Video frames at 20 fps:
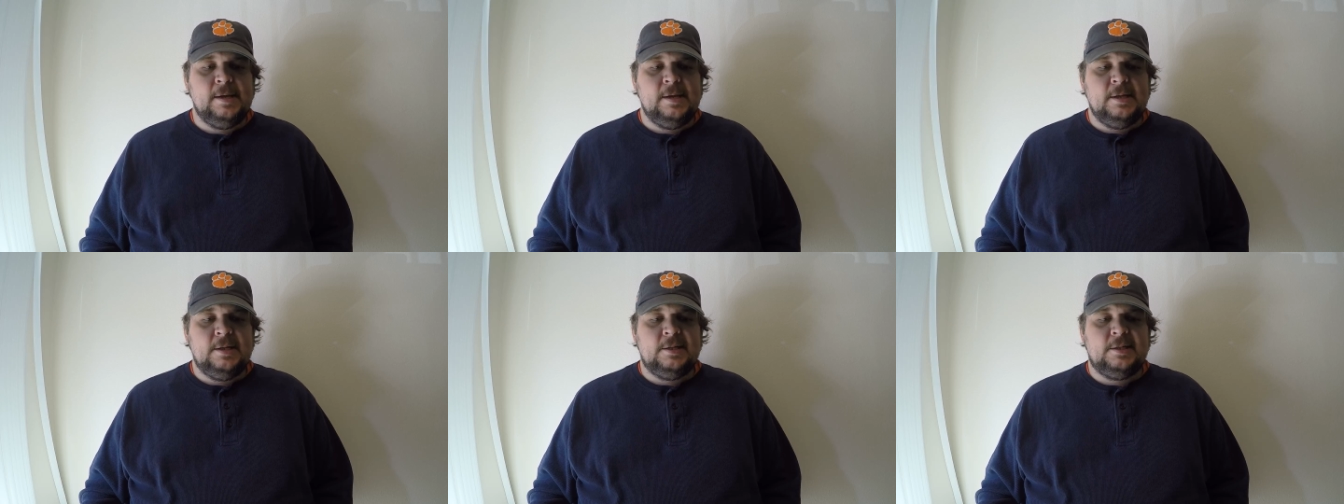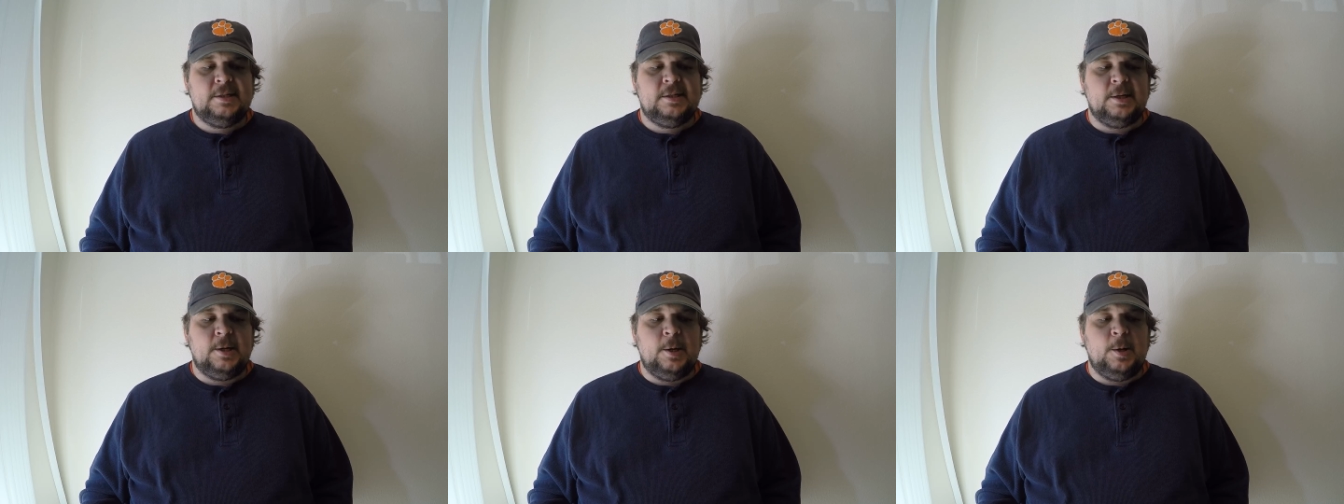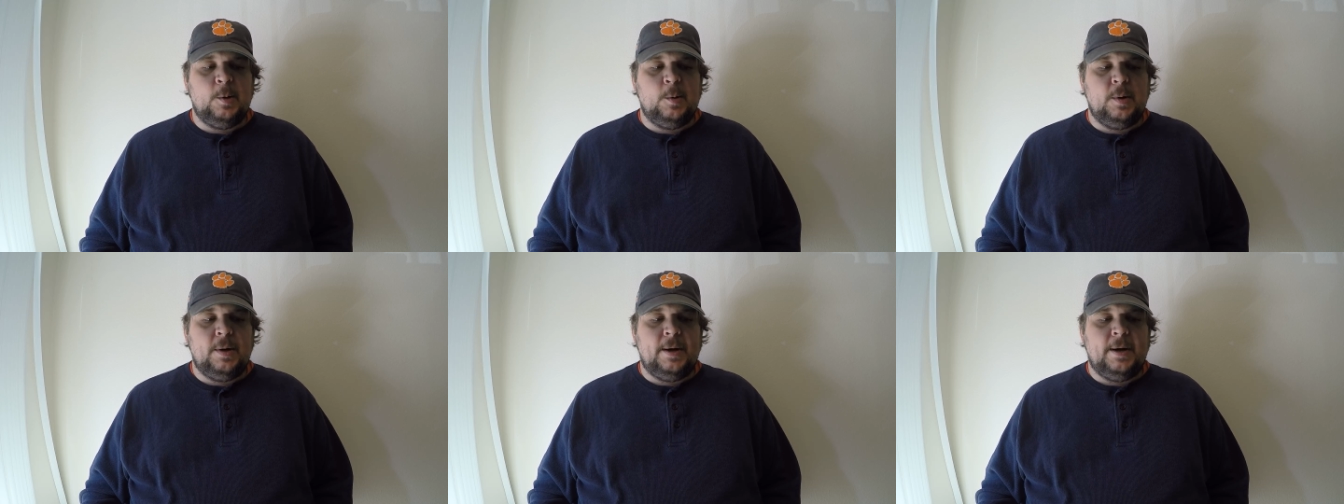
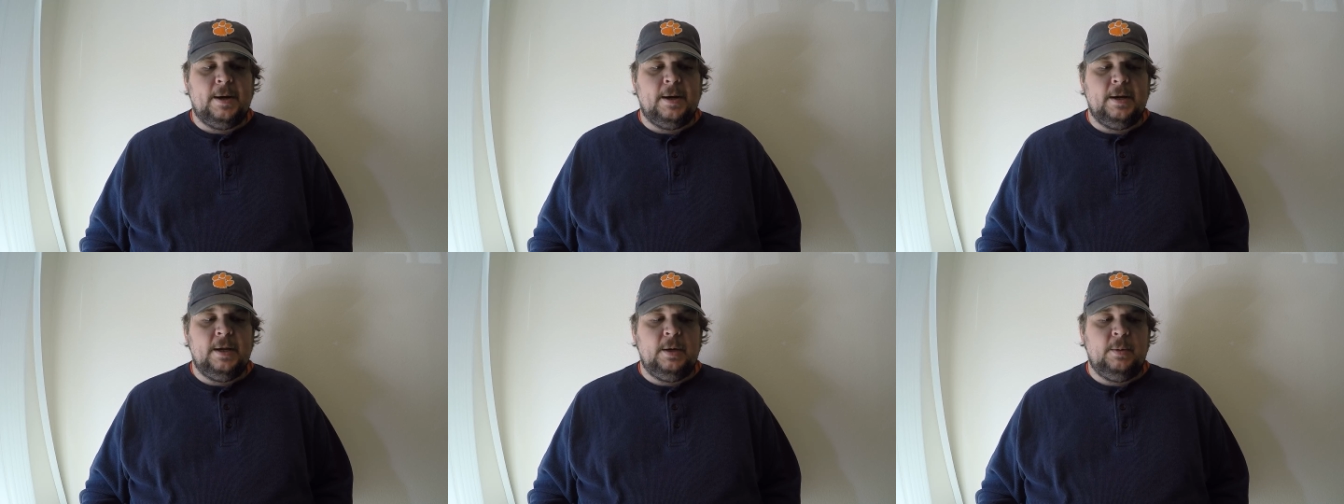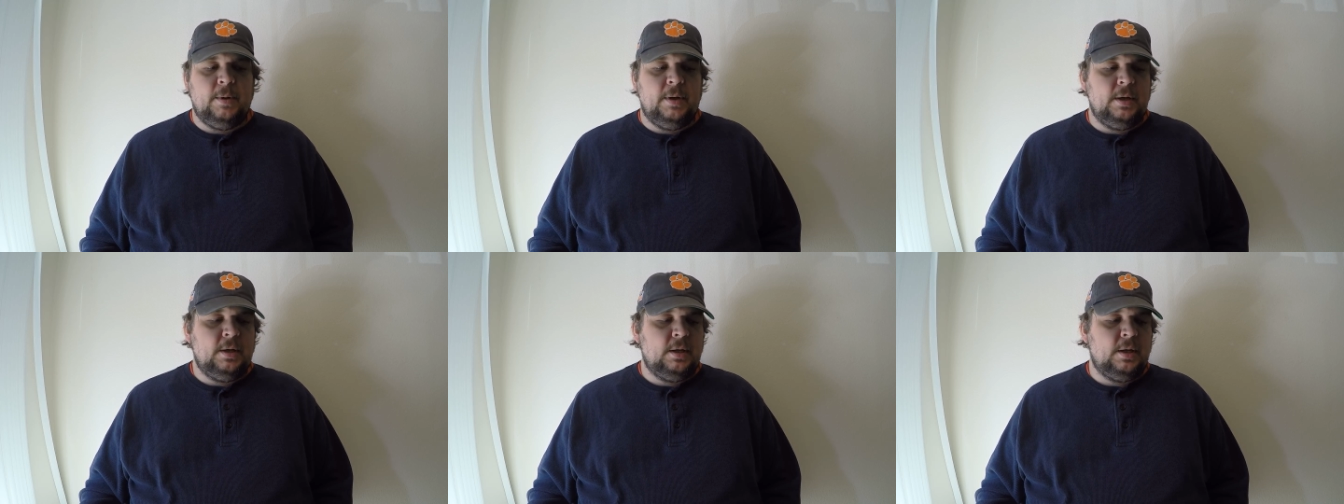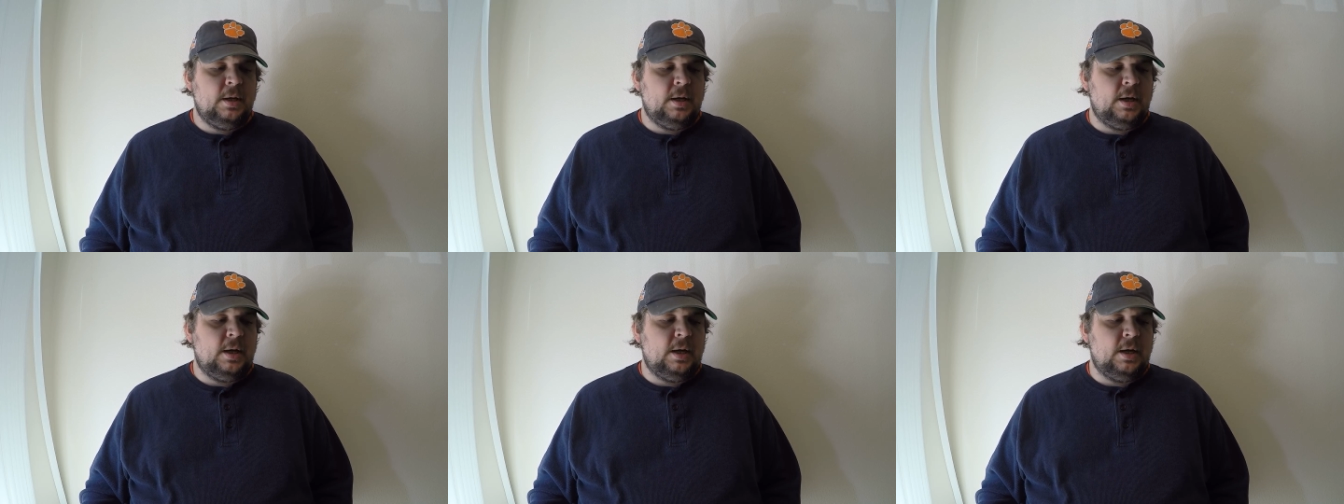So anyway,
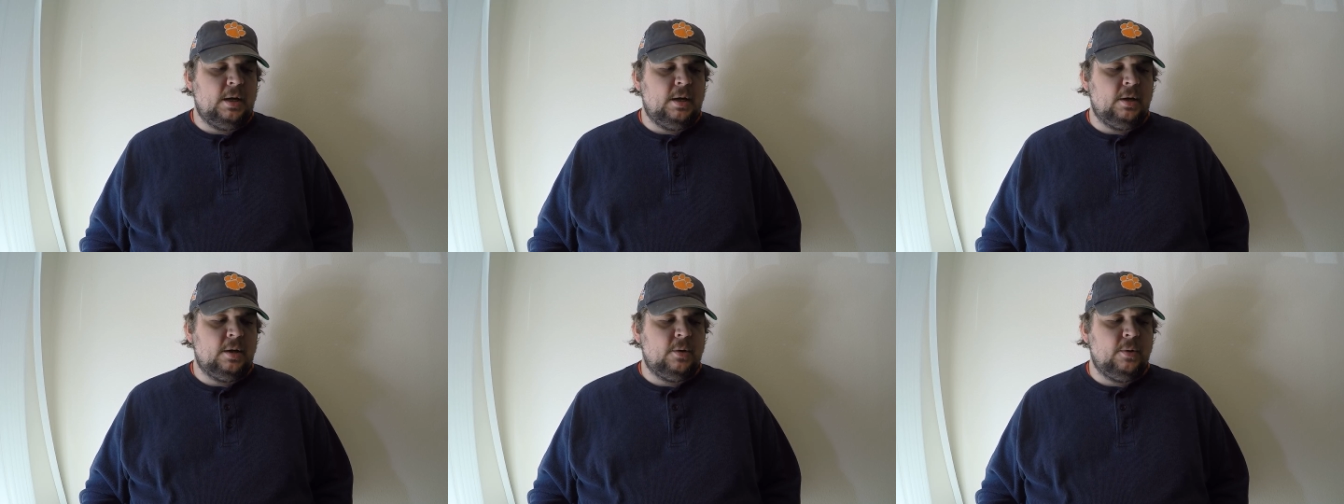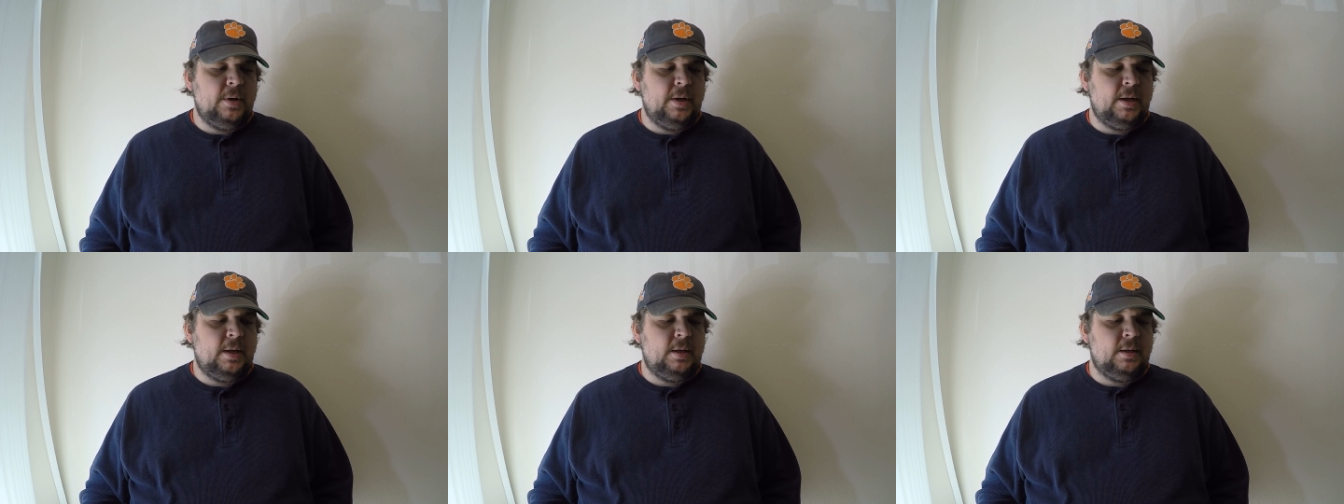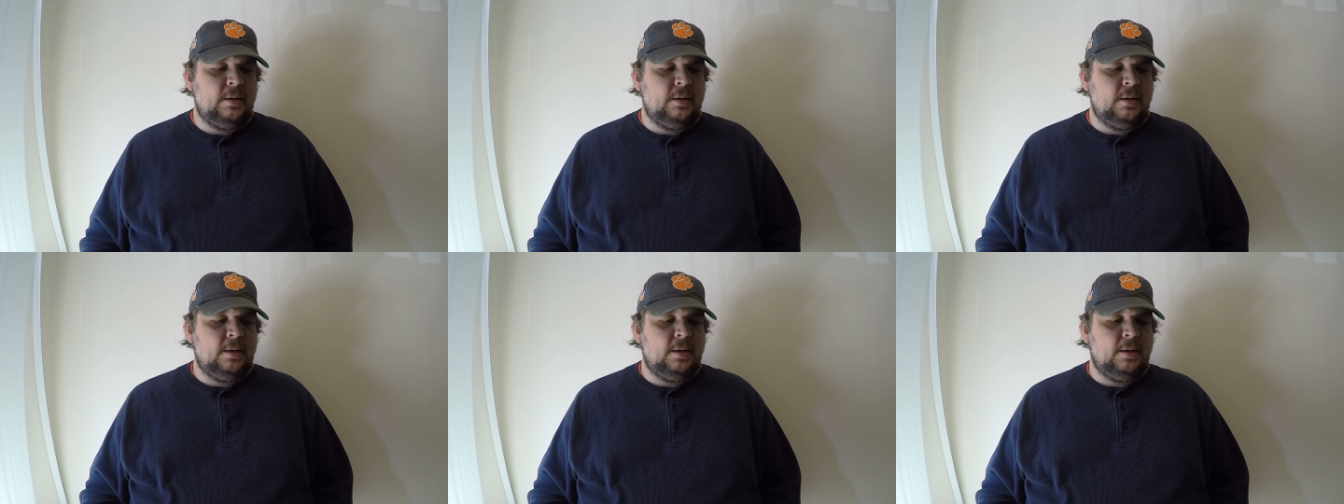I'll go ahead
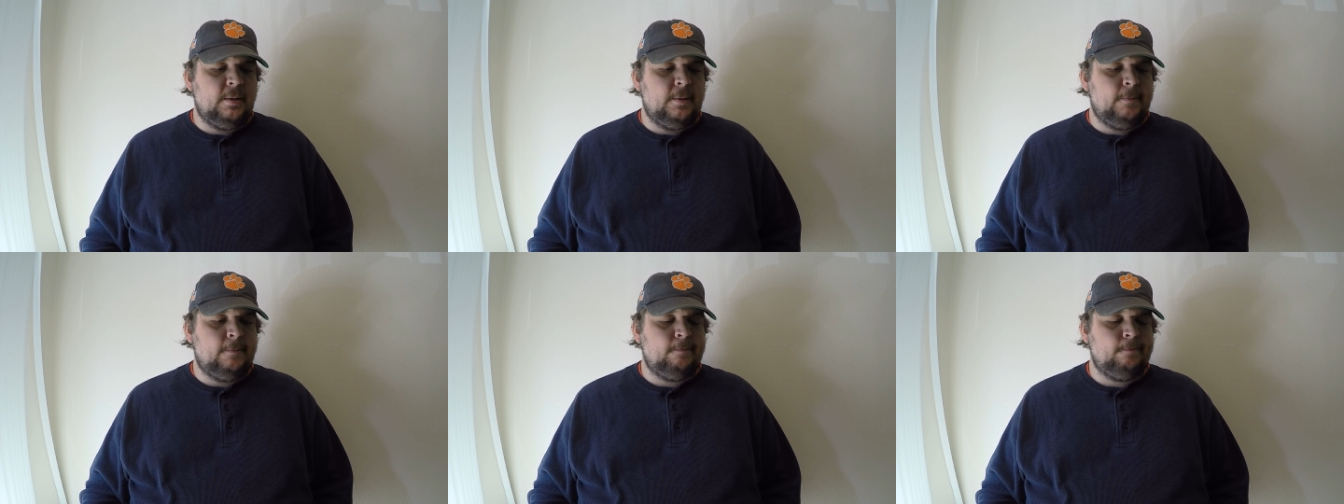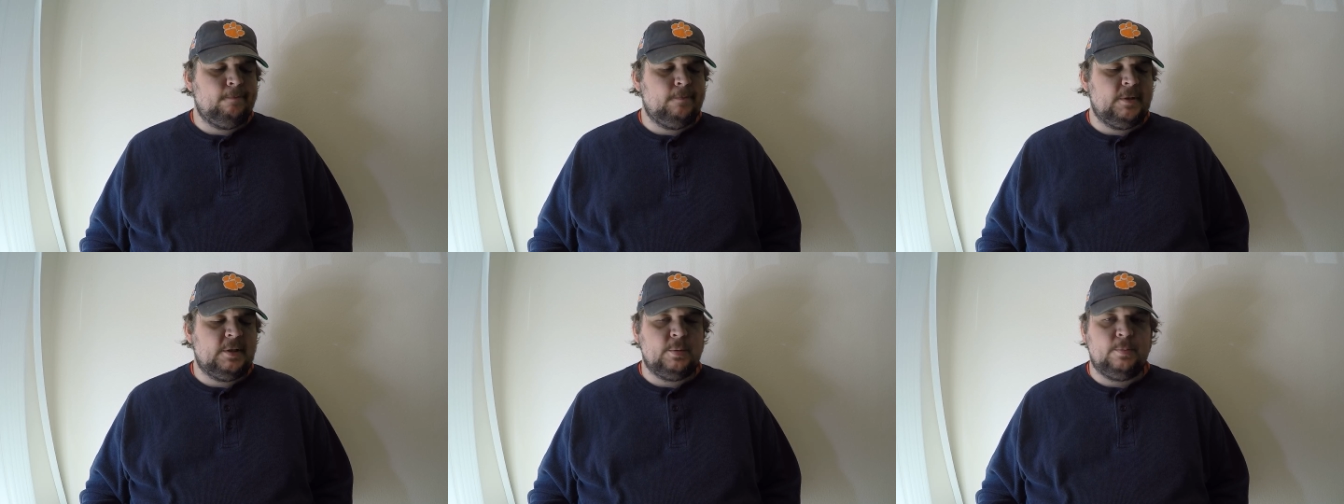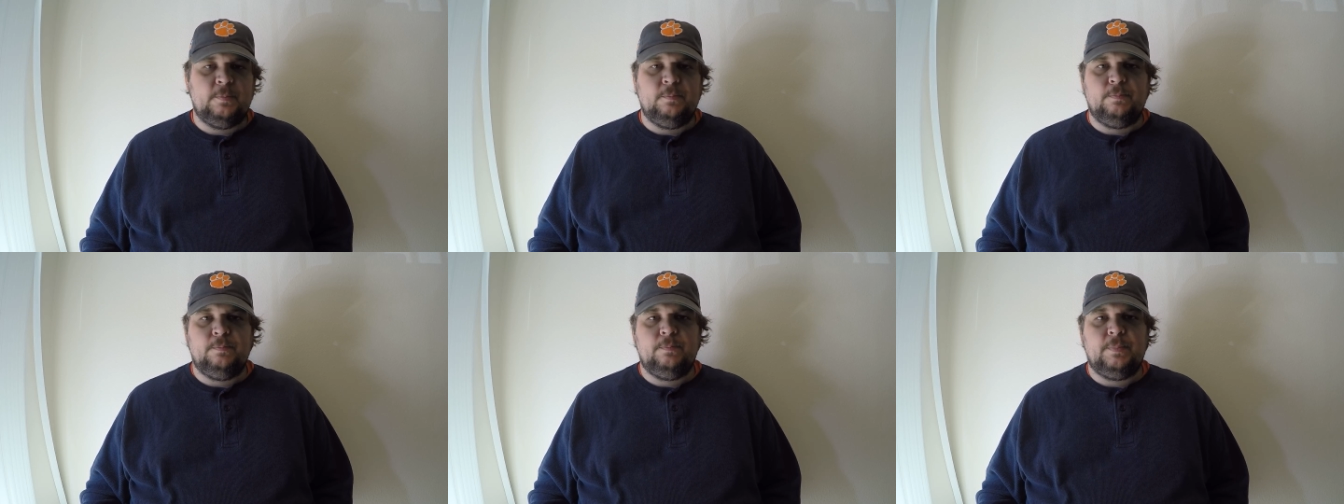and it's
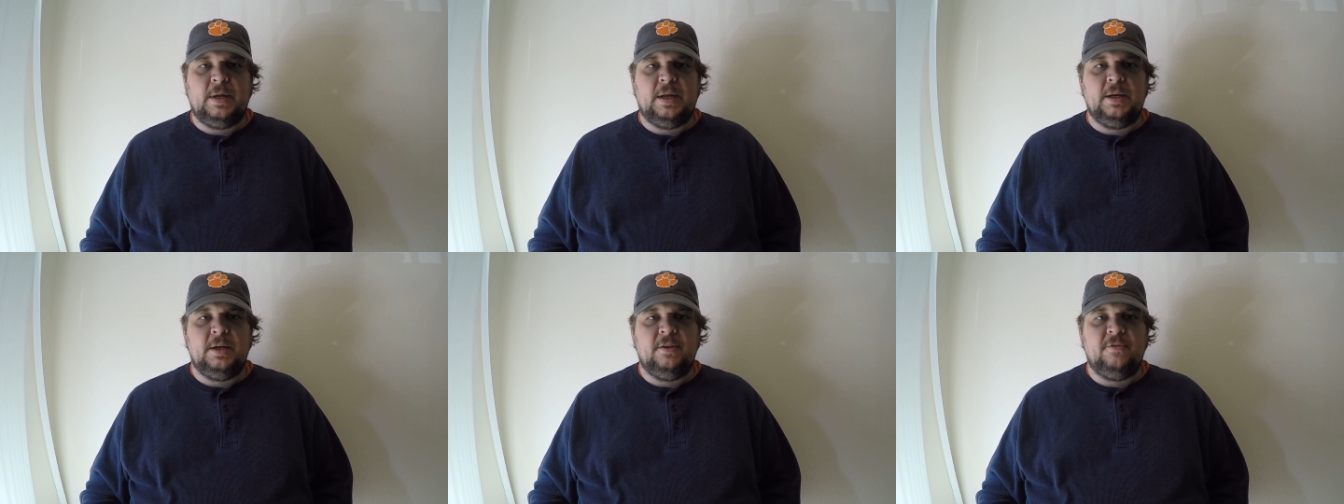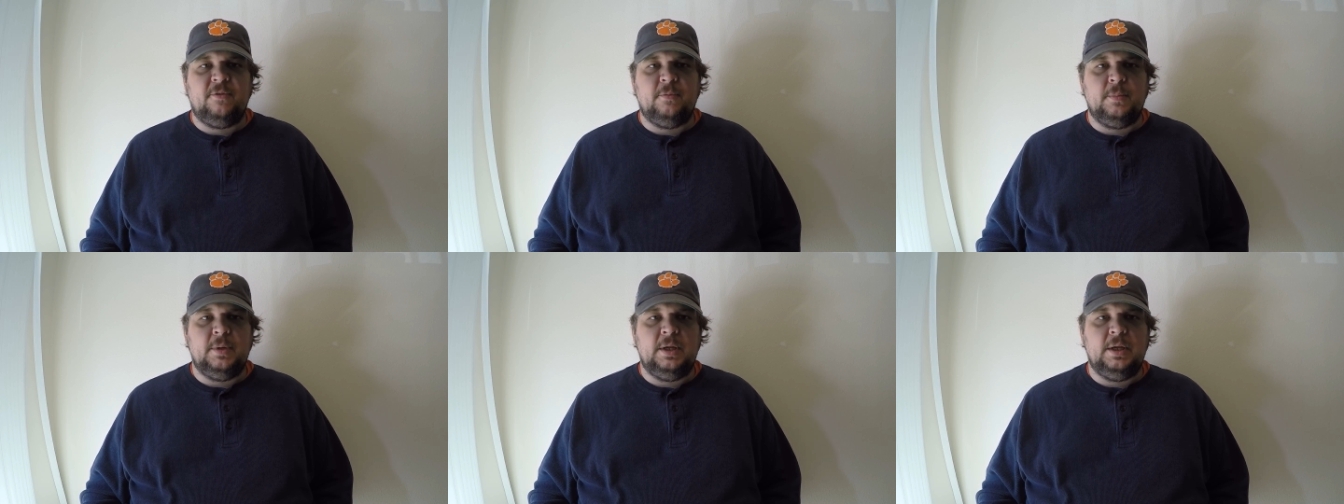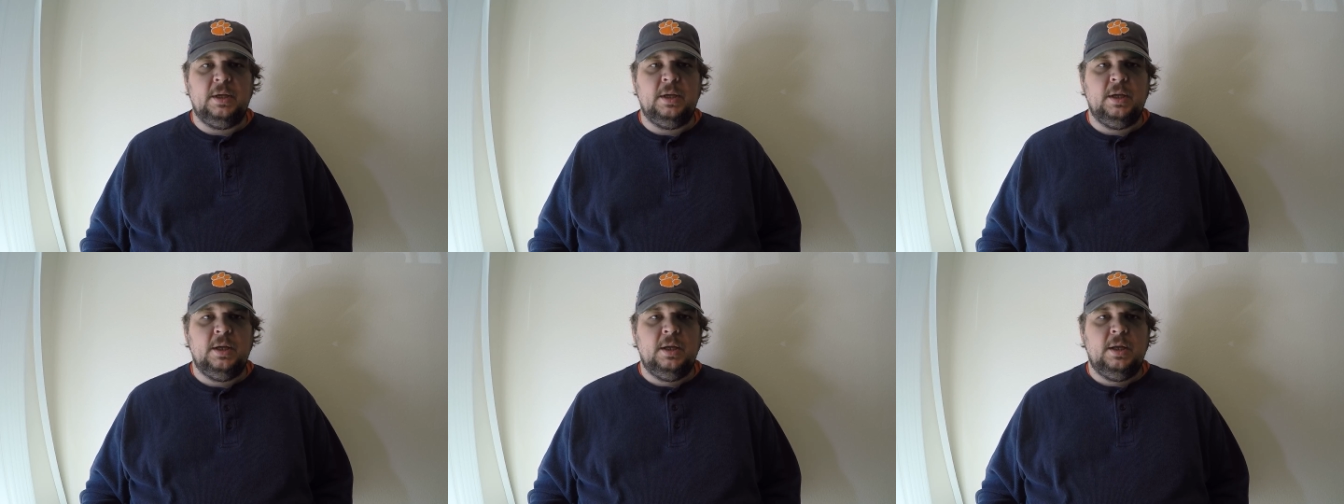about enough of
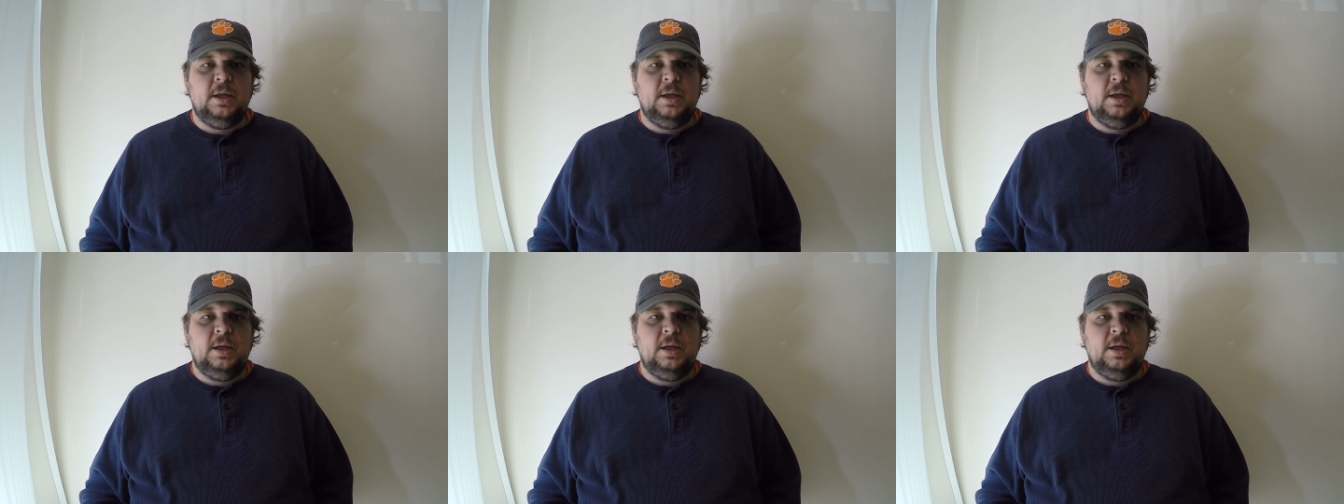me.